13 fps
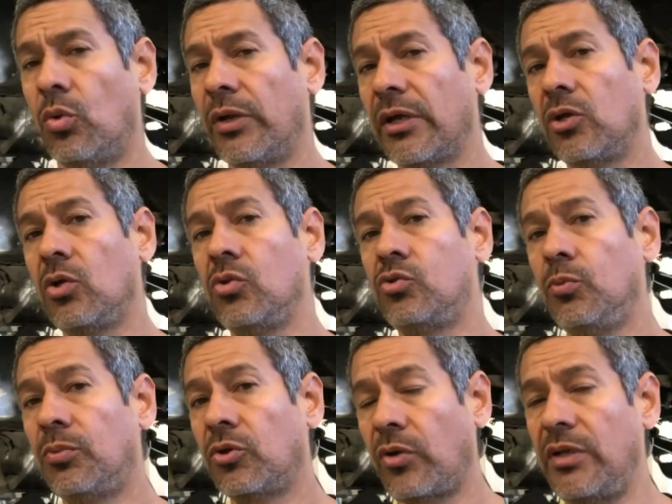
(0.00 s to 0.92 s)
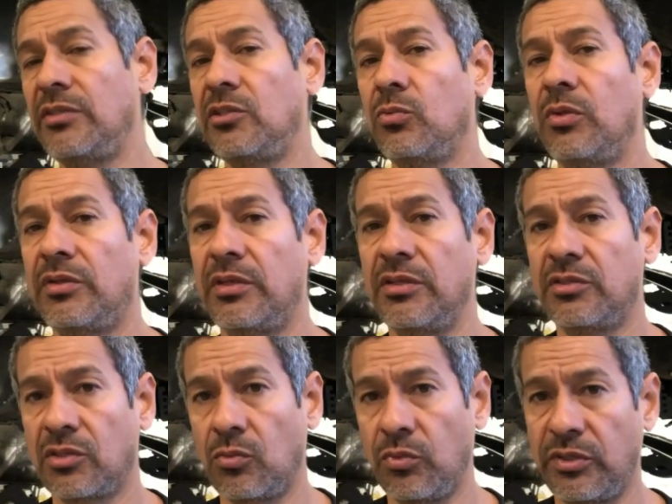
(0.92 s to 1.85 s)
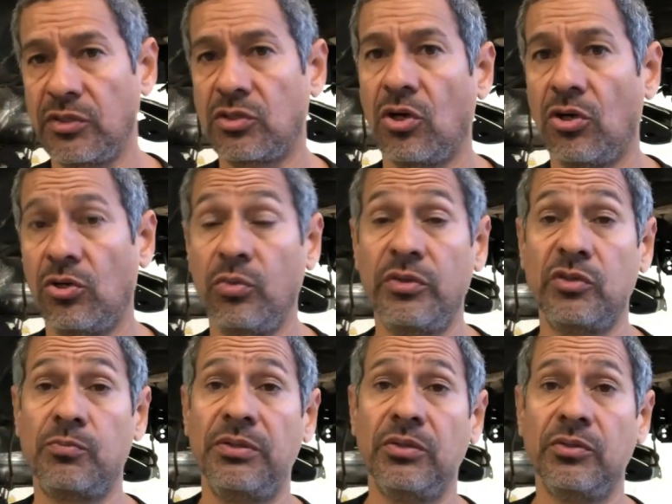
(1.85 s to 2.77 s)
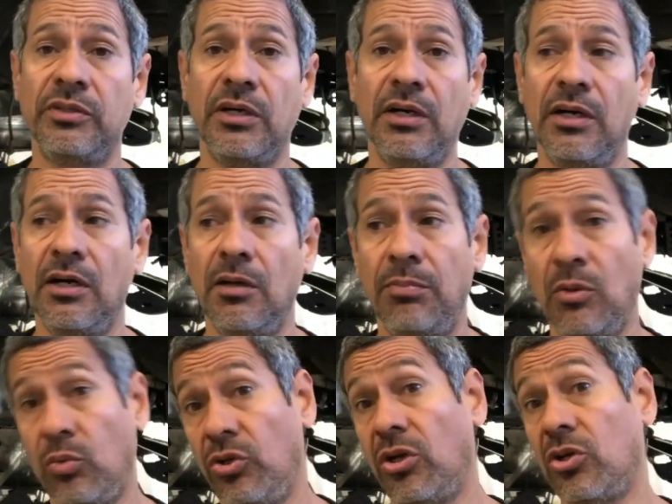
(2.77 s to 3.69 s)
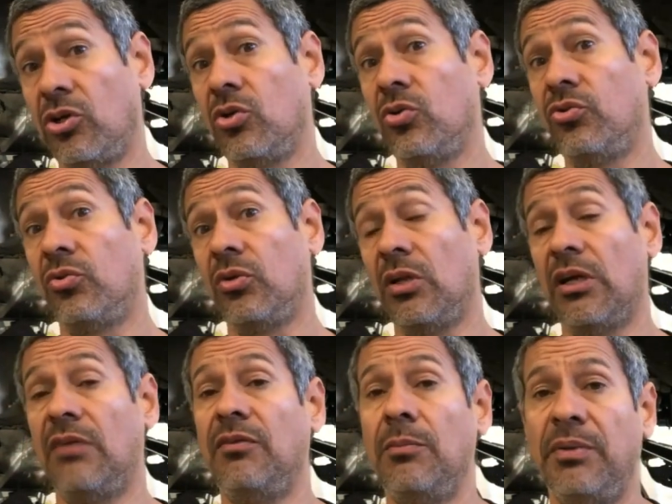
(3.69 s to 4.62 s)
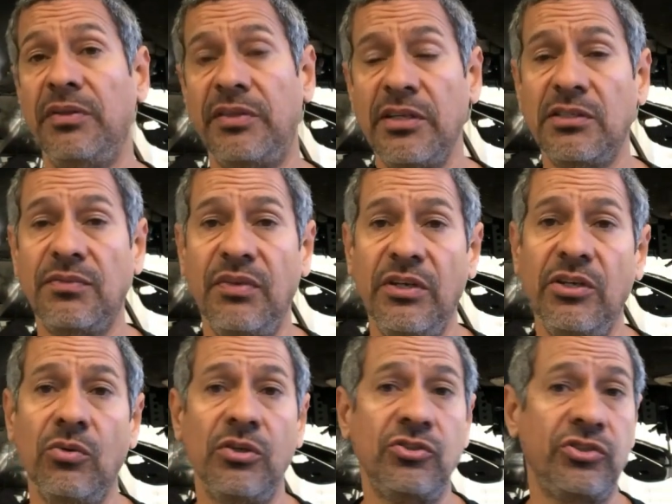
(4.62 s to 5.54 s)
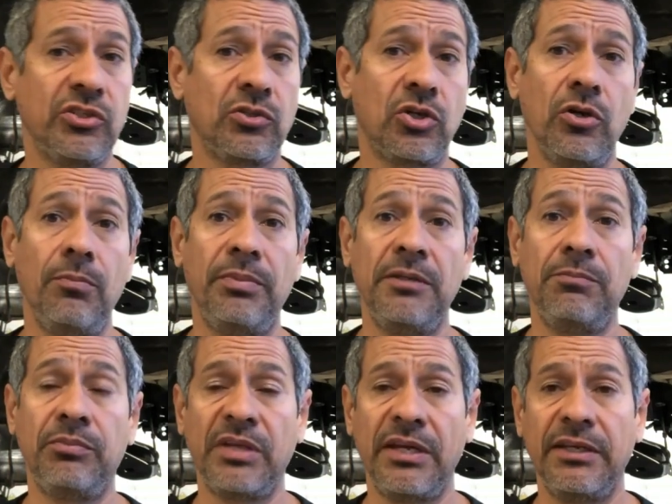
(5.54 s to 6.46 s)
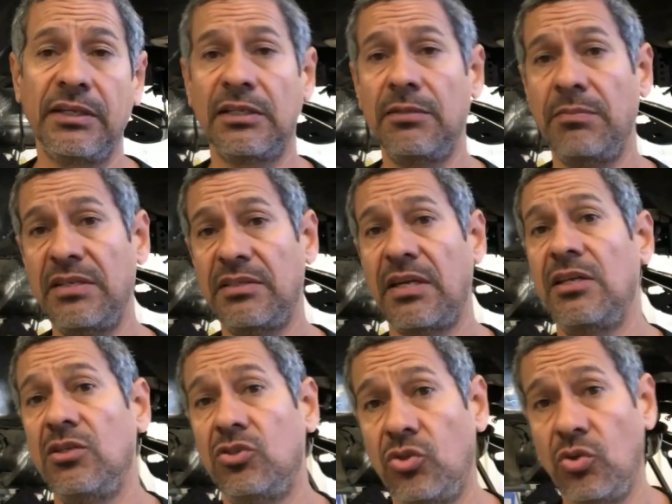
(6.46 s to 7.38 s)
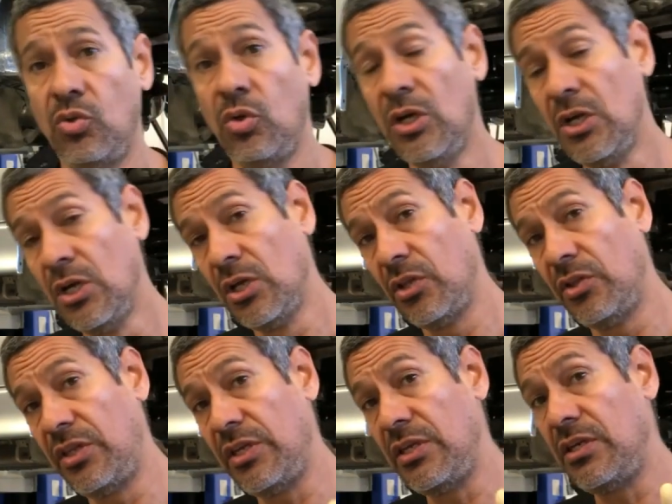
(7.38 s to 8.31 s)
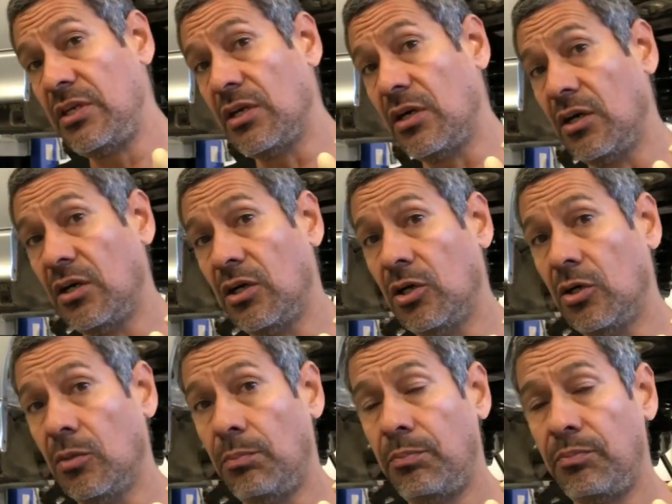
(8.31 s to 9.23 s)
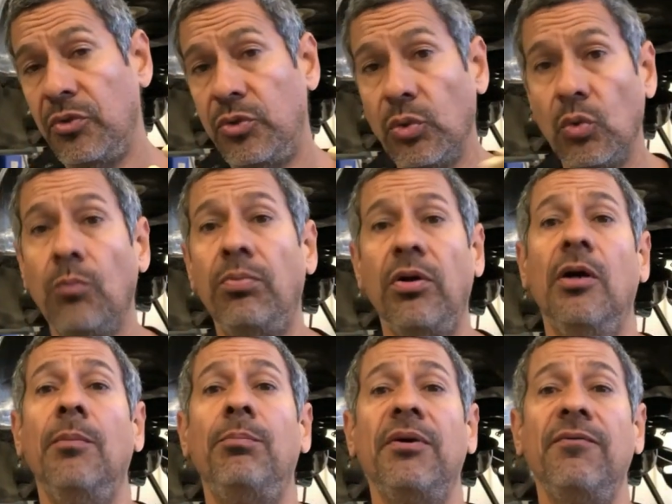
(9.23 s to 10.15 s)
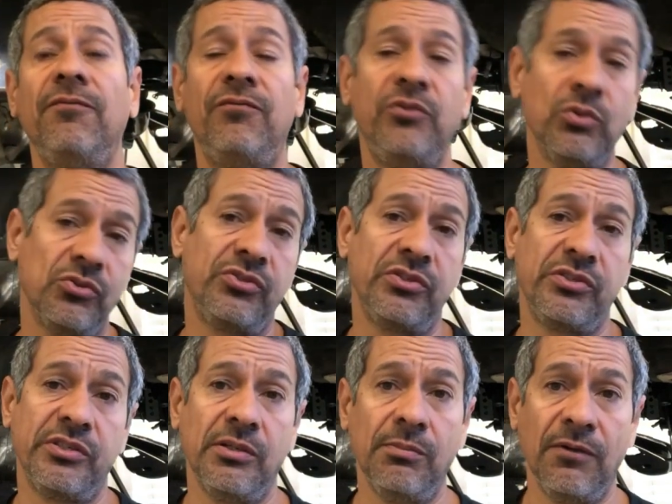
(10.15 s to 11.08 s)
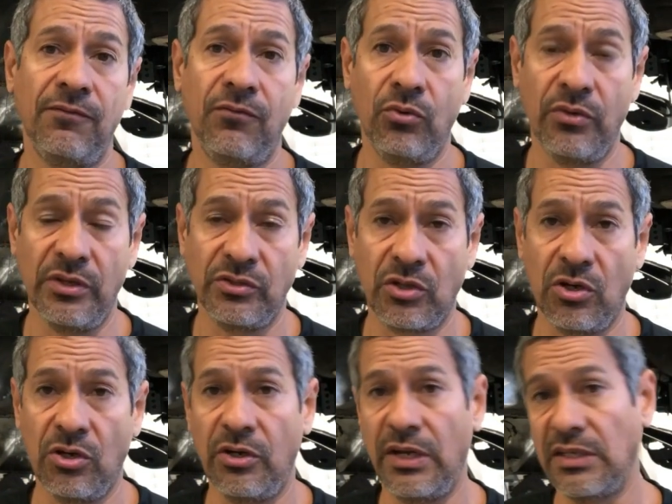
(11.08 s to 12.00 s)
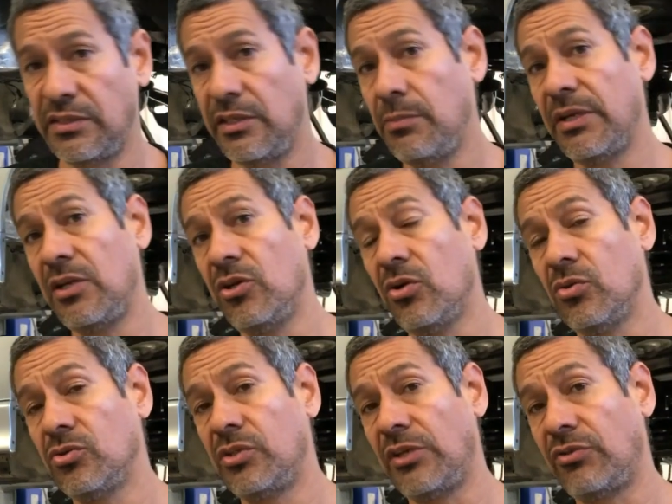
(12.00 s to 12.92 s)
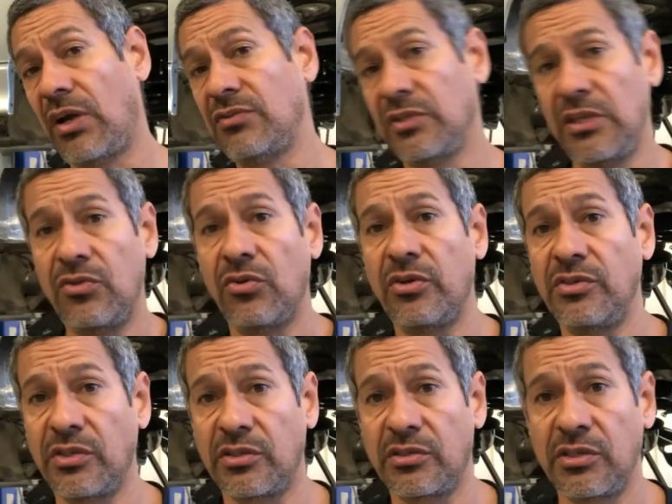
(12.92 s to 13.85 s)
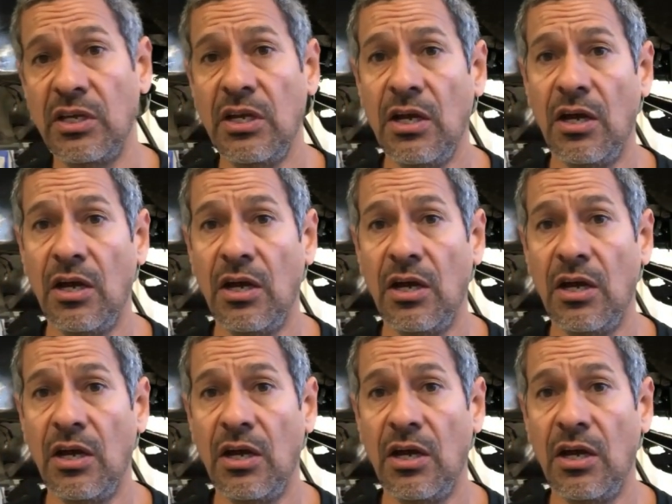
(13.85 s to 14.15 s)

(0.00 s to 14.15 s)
we're not going to go super crazy with this car, with this build, but we are going to go through a lot of it. But this video is just going to be technically maintaining to the dual pump fuel system for this car. As anybody knows that drives an E36,